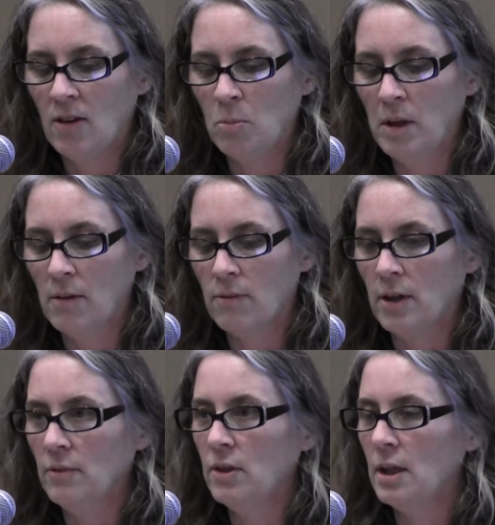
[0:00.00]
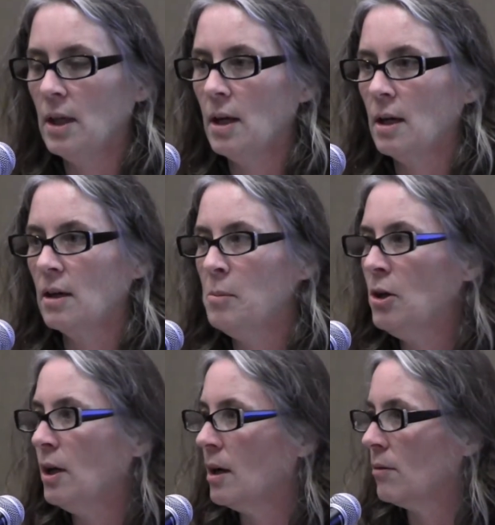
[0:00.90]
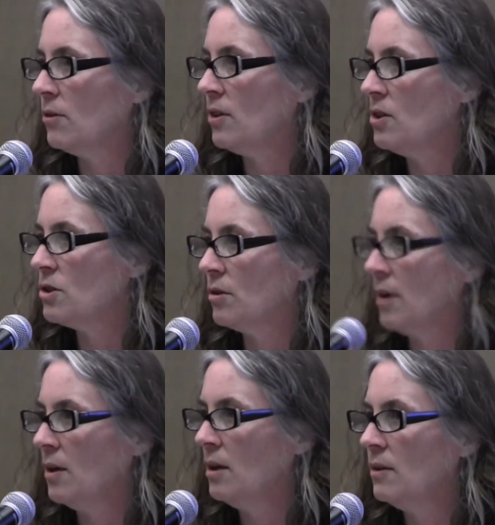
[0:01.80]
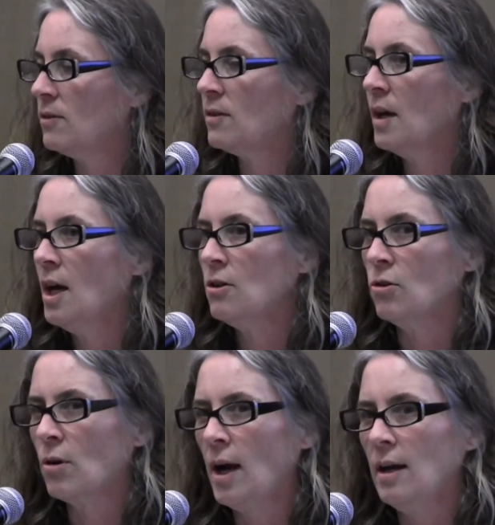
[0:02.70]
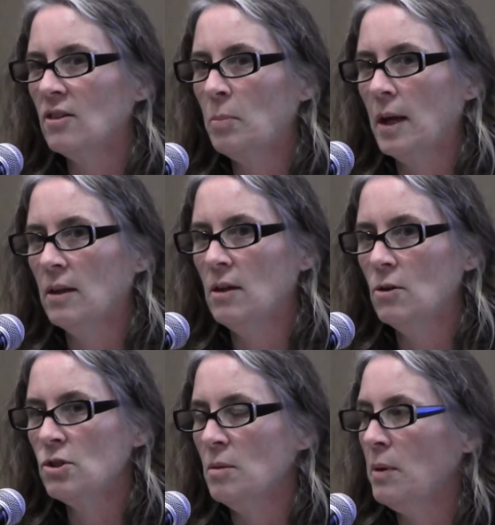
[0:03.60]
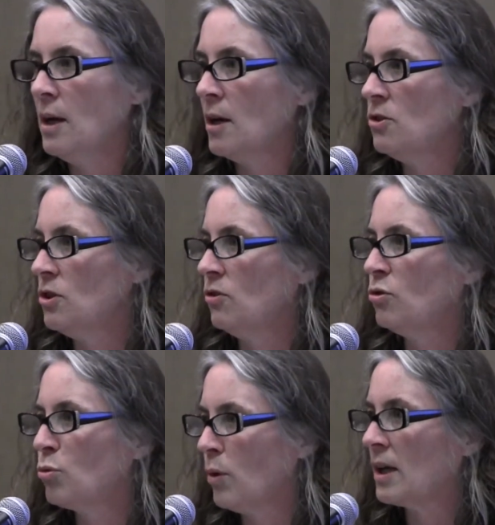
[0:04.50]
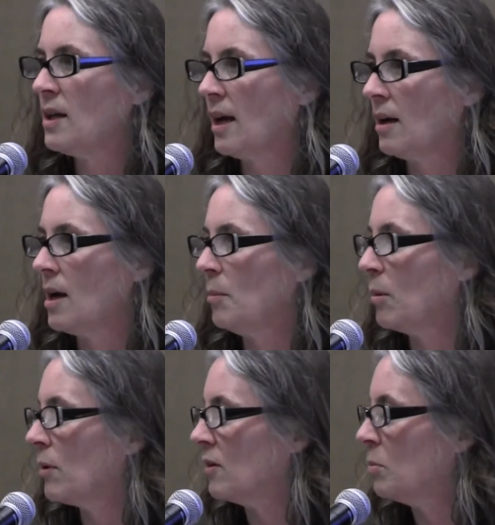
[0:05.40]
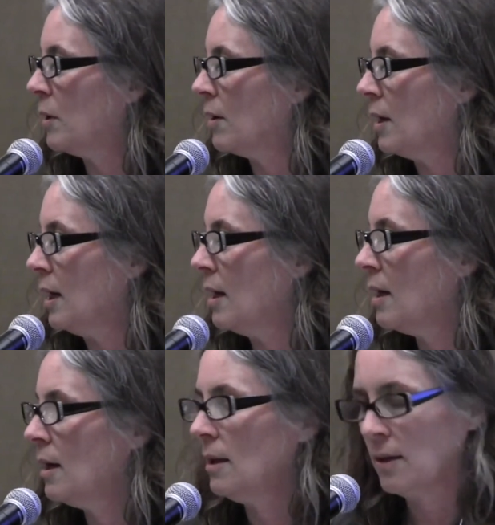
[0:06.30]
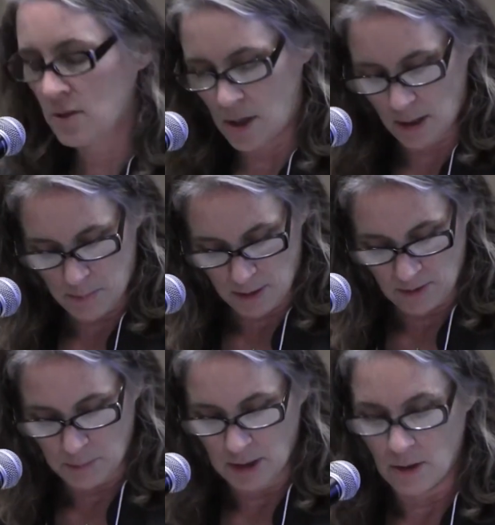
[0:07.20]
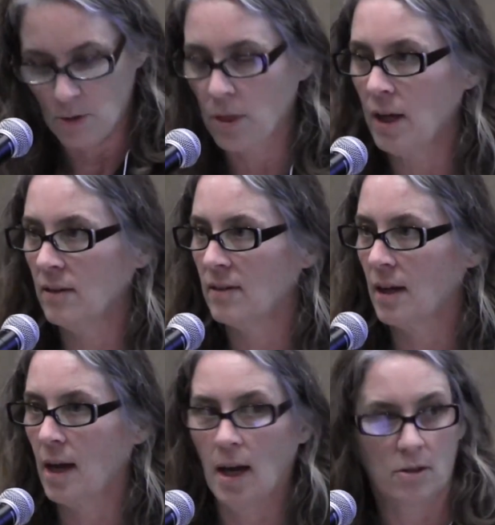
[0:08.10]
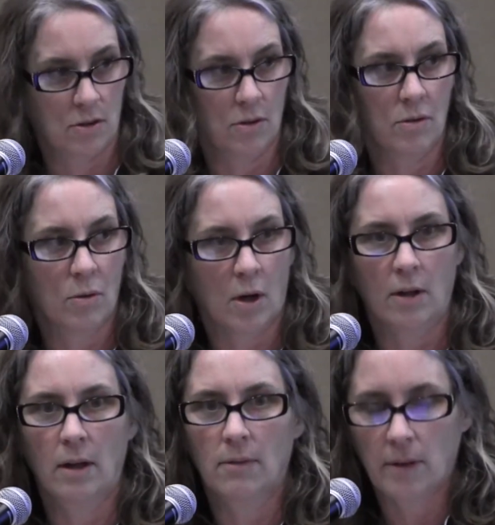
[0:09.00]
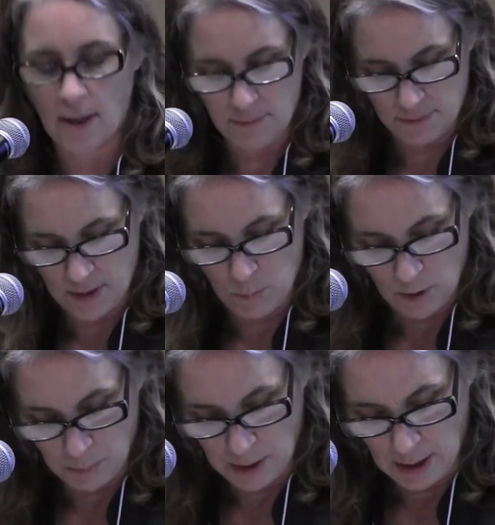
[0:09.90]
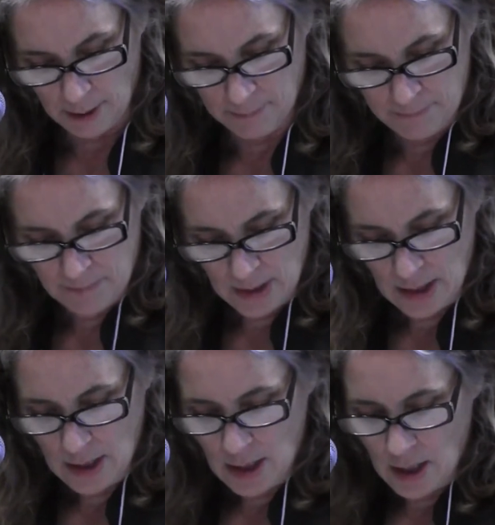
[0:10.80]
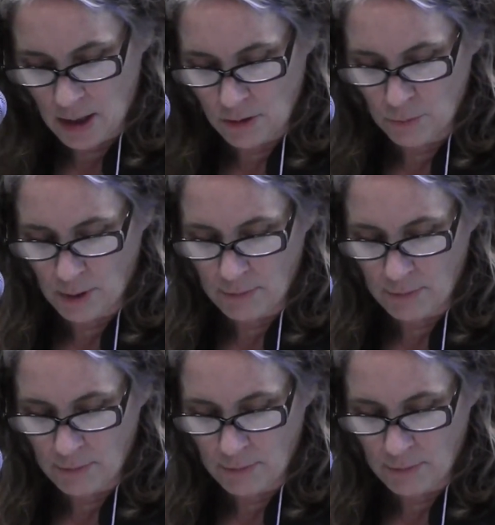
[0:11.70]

has been involved in a community conversation around this to try and expand the notion beyond just strict economic prosperity. Let's talk about some of the other things that add to quality of life and well-being. Another